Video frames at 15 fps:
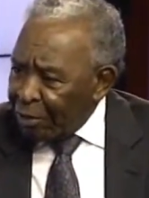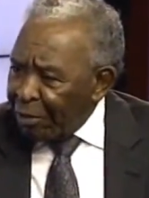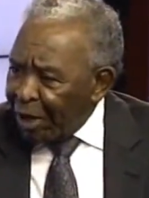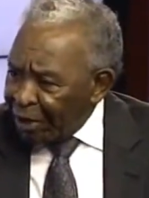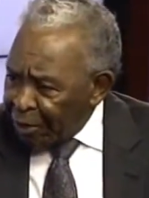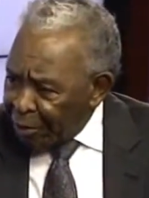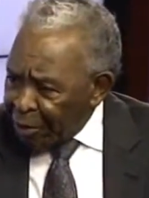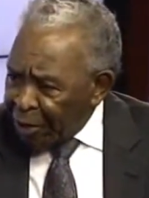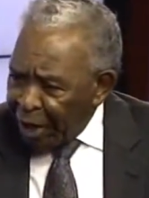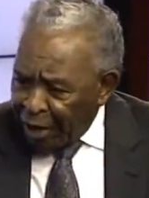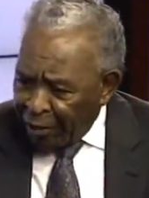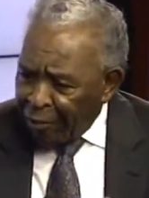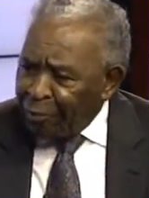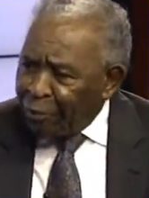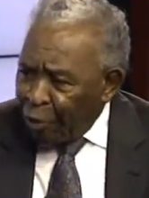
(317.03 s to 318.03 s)
by the kind
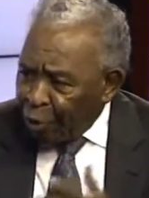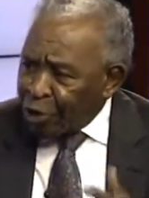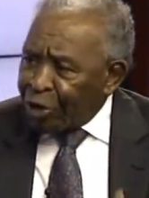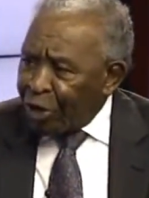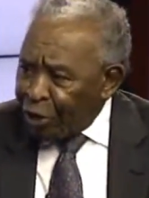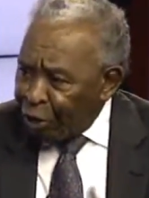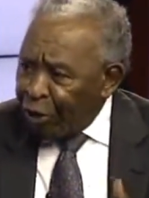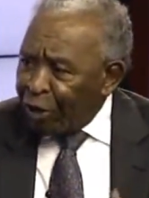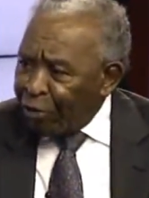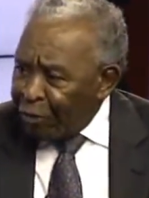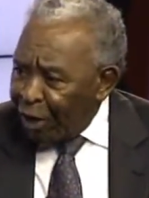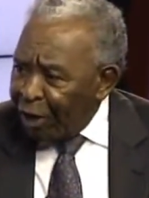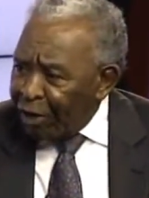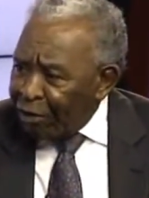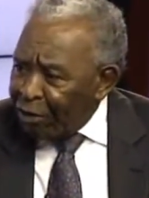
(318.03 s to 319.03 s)
of folks that you're
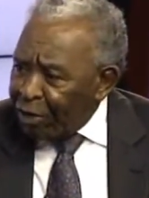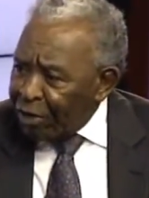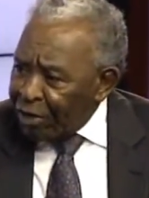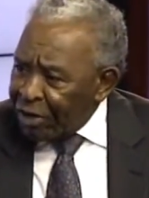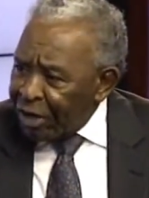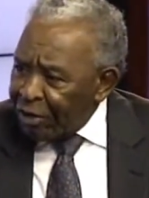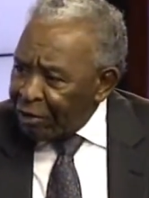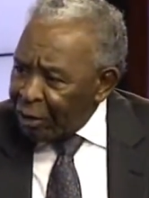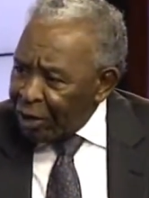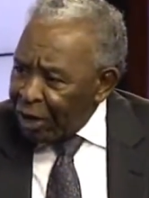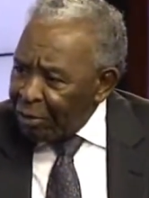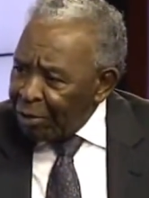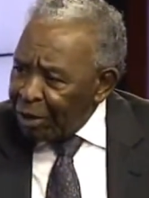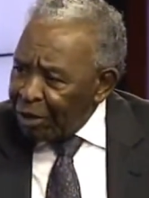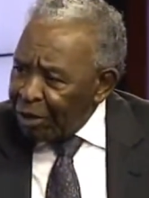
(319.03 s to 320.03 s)
involved with. Is that, would
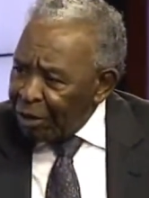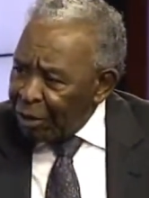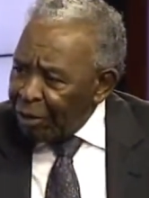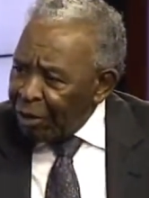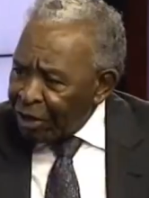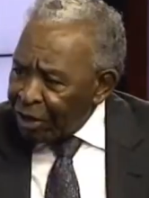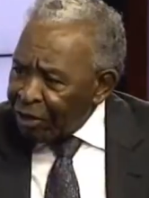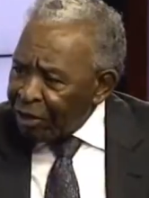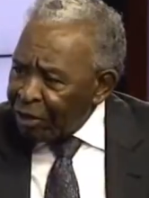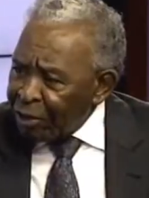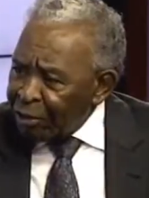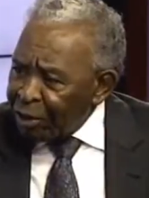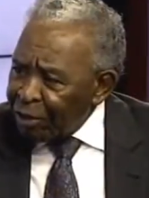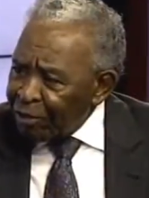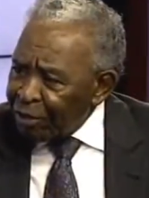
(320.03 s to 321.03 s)
that be a correct
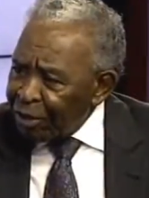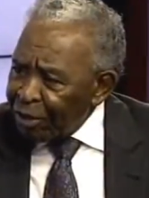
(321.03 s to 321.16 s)
assessment of That it?